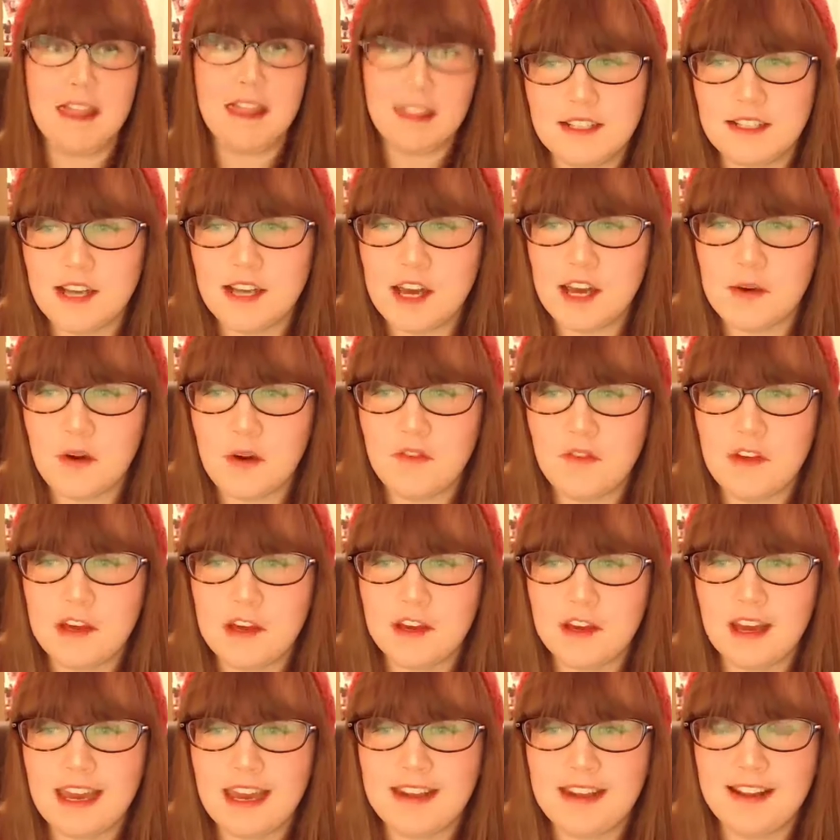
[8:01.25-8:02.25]
I don't know, I
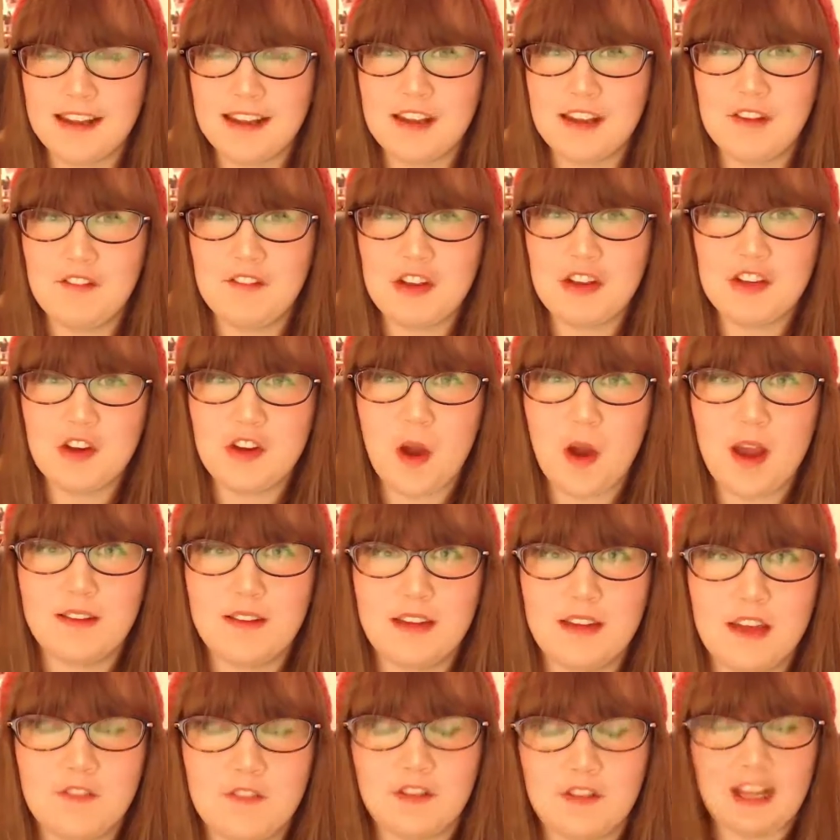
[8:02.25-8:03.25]
think I had like a video
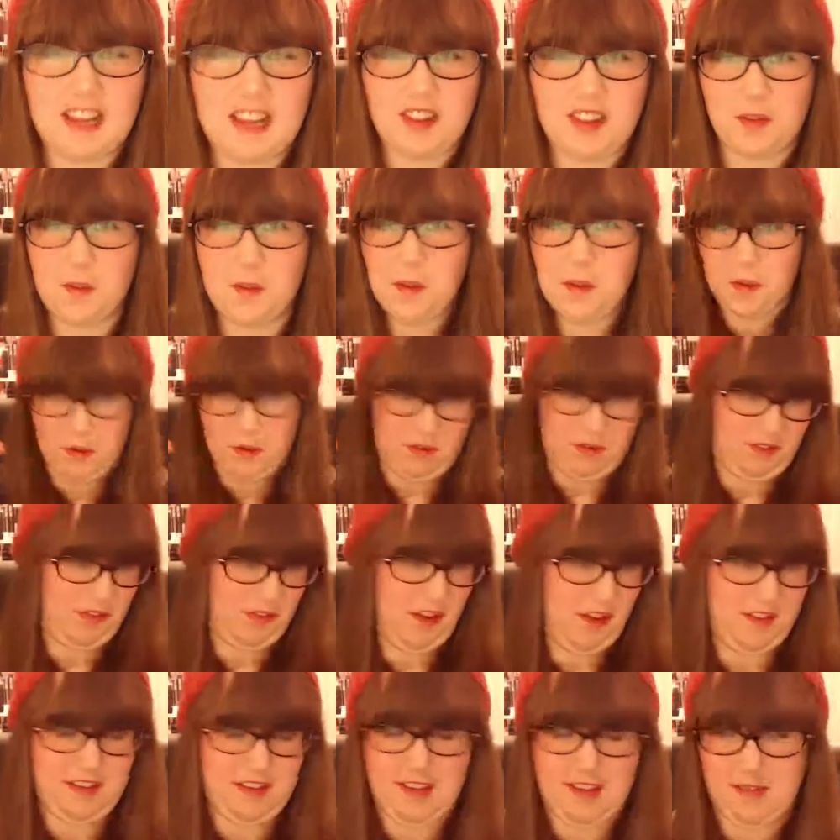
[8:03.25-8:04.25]
idea for like squirrels
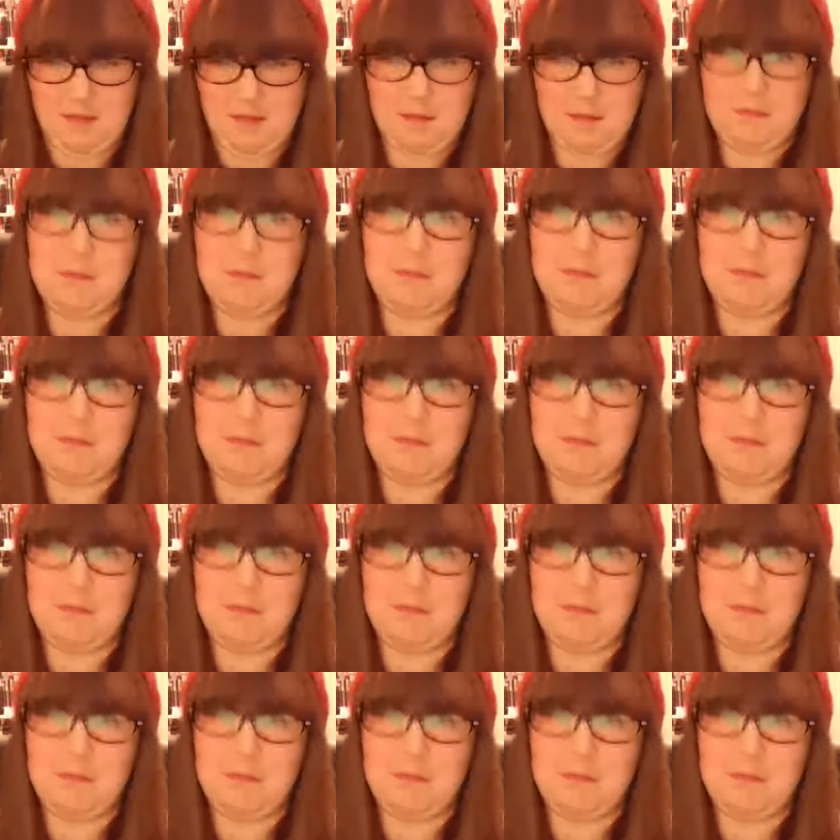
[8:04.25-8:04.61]
versus